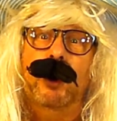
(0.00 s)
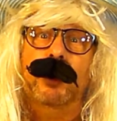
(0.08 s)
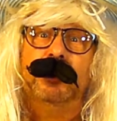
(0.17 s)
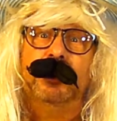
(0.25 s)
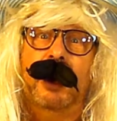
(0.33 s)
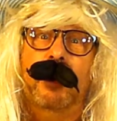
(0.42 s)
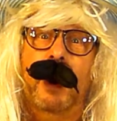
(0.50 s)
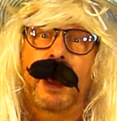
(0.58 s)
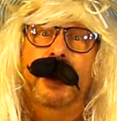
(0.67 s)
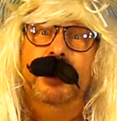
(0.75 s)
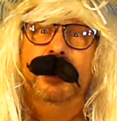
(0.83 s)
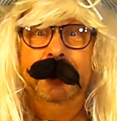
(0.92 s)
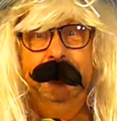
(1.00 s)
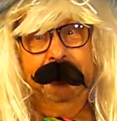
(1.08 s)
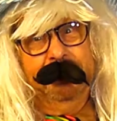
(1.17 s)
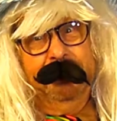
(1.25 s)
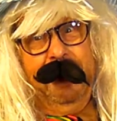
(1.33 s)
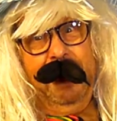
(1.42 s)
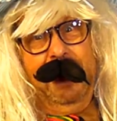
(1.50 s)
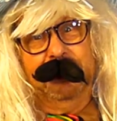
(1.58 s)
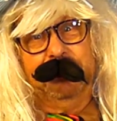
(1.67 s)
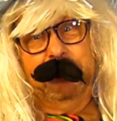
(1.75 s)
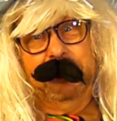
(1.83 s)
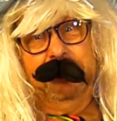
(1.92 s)
birthday one,
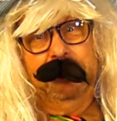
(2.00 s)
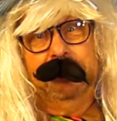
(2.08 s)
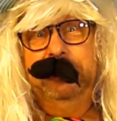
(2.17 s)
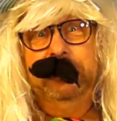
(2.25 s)
Ashmin.